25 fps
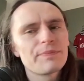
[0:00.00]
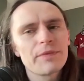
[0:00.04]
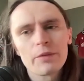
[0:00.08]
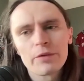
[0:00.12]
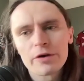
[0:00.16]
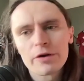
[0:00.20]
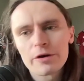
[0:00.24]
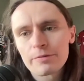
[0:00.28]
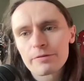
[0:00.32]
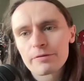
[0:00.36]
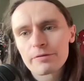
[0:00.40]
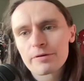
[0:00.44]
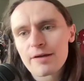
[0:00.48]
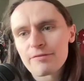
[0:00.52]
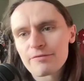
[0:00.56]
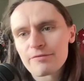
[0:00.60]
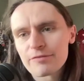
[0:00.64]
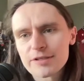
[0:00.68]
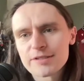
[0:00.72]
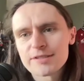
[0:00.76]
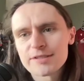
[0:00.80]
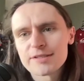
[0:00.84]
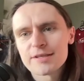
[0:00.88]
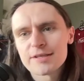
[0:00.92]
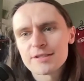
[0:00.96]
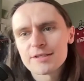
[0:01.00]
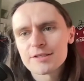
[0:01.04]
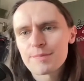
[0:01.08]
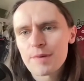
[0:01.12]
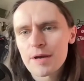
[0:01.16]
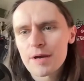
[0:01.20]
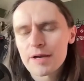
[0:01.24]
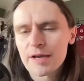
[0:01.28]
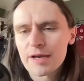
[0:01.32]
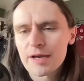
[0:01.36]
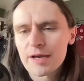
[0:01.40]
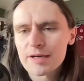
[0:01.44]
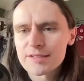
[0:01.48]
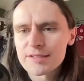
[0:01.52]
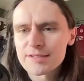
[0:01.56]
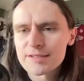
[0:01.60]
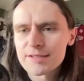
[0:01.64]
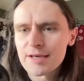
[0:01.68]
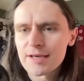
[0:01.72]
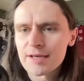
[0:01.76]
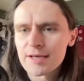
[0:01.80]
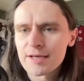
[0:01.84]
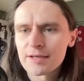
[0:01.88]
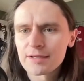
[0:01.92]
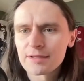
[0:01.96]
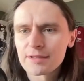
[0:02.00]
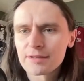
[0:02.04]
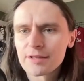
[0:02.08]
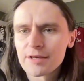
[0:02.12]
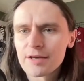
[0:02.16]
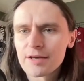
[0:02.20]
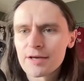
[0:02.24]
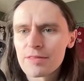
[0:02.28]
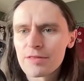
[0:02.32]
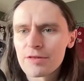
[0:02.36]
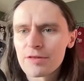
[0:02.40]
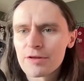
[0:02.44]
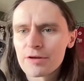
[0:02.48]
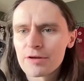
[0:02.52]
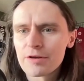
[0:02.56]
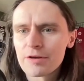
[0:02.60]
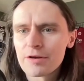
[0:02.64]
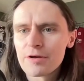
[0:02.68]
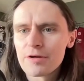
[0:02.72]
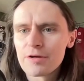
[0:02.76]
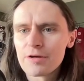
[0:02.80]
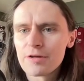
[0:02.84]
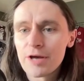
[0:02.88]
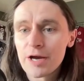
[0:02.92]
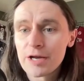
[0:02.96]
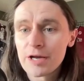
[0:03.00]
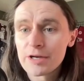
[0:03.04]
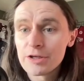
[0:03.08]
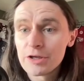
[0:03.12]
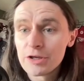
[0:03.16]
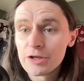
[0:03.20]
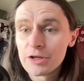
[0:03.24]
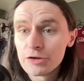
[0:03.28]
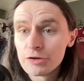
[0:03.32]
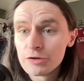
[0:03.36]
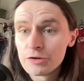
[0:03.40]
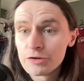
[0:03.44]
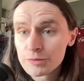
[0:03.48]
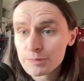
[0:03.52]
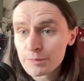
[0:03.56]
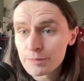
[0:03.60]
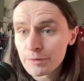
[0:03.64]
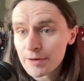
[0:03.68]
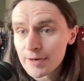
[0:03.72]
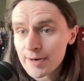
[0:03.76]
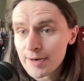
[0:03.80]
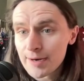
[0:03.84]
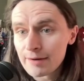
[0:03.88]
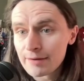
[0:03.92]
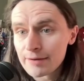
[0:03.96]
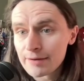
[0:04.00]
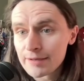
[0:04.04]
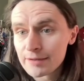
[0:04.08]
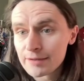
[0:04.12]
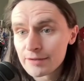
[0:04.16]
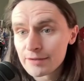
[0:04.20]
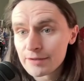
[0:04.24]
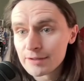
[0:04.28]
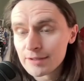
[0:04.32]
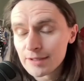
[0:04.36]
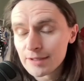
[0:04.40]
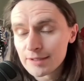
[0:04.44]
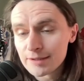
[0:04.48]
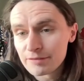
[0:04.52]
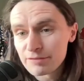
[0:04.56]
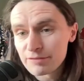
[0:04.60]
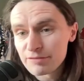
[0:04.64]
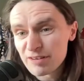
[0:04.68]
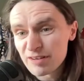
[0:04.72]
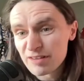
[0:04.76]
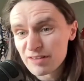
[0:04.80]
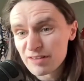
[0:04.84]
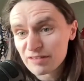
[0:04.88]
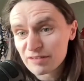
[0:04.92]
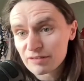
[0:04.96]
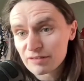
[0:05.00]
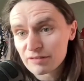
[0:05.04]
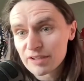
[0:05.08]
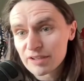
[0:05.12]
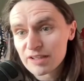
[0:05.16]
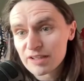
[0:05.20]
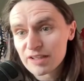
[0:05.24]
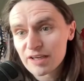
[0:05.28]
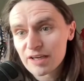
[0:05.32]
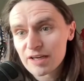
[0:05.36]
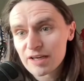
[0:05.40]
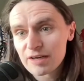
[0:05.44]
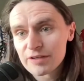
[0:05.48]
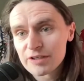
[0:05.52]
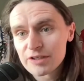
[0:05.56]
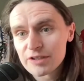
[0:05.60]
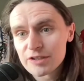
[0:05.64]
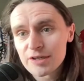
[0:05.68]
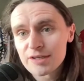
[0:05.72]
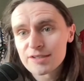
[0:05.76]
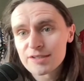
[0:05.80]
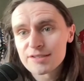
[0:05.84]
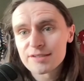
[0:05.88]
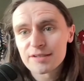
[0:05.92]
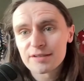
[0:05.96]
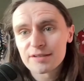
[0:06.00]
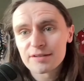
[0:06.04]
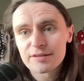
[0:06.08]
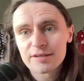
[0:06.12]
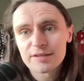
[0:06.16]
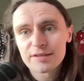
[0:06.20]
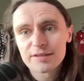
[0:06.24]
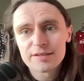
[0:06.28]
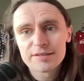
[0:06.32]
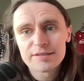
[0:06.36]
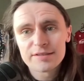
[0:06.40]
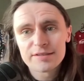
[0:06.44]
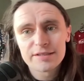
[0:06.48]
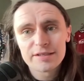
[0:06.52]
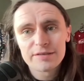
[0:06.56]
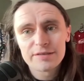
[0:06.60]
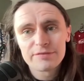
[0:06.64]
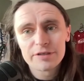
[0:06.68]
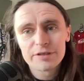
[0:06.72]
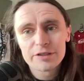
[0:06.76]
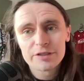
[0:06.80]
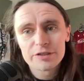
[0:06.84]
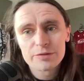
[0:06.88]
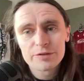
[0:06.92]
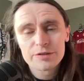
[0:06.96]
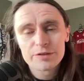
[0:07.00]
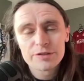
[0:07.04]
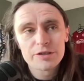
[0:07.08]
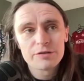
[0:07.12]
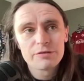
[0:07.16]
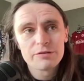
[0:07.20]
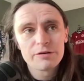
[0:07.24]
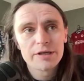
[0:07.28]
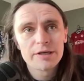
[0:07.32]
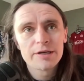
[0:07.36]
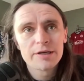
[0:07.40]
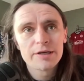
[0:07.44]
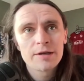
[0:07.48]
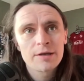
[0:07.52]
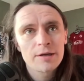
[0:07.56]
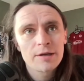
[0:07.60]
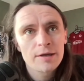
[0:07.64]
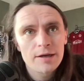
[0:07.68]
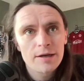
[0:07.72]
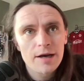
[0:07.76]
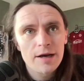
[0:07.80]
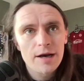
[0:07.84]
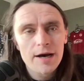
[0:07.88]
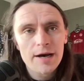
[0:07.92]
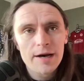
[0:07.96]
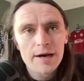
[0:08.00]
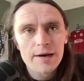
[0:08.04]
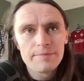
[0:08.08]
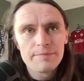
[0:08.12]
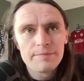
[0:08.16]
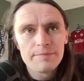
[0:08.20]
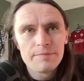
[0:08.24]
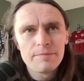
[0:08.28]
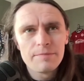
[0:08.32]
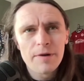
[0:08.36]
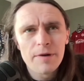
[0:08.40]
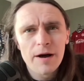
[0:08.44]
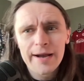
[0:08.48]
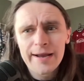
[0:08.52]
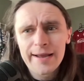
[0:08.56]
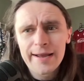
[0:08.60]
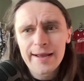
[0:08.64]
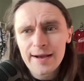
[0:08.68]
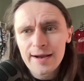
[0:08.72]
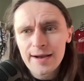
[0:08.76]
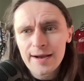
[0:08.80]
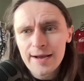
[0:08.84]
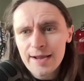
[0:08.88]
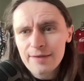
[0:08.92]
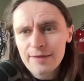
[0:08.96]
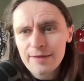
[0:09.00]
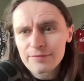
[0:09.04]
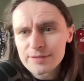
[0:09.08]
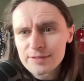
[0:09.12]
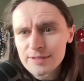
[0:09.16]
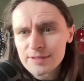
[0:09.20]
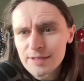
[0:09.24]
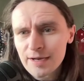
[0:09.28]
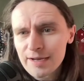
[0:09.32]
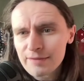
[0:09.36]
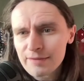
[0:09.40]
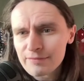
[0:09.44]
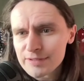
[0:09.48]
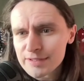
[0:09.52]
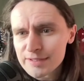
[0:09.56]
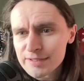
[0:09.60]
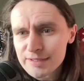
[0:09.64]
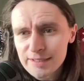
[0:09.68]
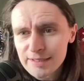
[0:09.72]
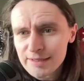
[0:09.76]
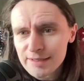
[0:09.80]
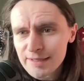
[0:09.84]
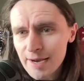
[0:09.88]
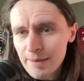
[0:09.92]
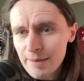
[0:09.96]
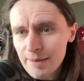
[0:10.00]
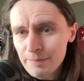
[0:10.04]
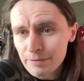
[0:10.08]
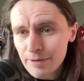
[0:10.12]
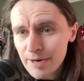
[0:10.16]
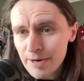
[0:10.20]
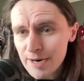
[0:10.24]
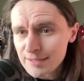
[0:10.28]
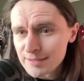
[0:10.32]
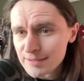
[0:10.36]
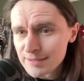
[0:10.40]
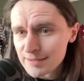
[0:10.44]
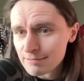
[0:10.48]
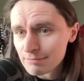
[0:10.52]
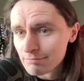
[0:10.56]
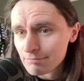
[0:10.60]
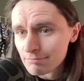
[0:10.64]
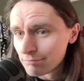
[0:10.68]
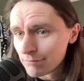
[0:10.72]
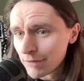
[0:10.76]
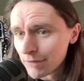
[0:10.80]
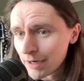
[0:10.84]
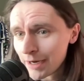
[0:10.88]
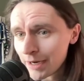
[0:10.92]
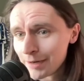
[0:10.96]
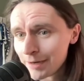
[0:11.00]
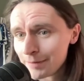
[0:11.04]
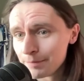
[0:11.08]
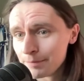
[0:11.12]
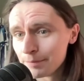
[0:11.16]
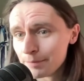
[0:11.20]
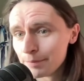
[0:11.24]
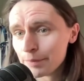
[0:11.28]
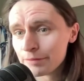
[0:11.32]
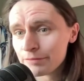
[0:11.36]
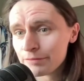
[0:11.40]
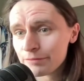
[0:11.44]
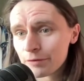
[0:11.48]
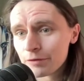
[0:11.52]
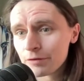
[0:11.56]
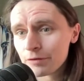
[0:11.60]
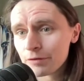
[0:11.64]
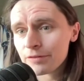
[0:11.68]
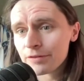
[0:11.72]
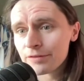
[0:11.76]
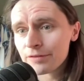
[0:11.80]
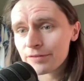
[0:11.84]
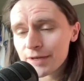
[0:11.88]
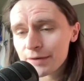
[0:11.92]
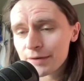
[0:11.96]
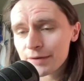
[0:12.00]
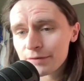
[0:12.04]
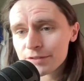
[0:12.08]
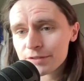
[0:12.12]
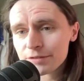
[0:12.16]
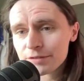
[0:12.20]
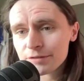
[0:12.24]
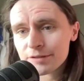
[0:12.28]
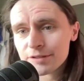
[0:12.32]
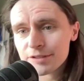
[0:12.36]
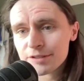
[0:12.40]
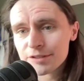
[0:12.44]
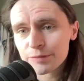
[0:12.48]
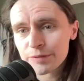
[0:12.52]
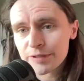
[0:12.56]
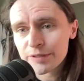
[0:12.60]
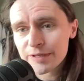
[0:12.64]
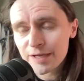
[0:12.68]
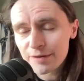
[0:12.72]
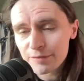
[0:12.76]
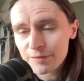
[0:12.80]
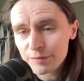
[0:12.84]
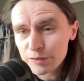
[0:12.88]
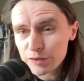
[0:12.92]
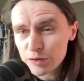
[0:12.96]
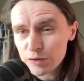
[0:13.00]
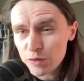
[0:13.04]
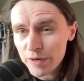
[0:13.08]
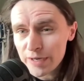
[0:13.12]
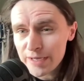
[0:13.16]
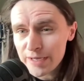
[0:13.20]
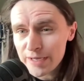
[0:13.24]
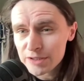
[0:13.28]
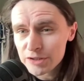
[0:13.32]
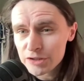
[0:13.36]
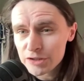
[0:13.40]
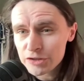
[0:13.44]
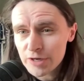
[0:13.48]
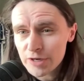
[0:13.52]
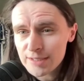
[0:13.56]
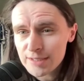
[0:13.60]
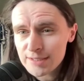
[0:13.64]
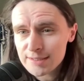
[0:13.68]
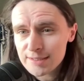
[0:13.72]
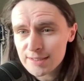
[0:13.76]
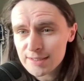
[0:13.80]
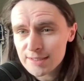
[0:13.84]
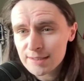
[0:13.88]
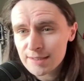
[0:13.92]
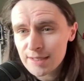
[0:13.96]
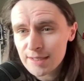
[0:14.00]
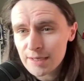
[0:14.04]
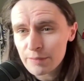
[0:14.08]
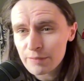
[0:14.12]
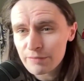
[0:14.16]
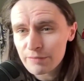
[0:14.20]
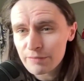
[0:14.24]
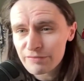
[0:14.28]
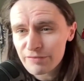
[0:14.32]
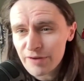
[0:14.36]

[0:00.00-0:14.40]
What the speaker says: I want to preface this by kind of saying that and you just pointed out here the front three, the kind of interesting thing that Stevenage were doing. I haven't seen that press before that they were doing this weekend. I thought it was quite interesting. They were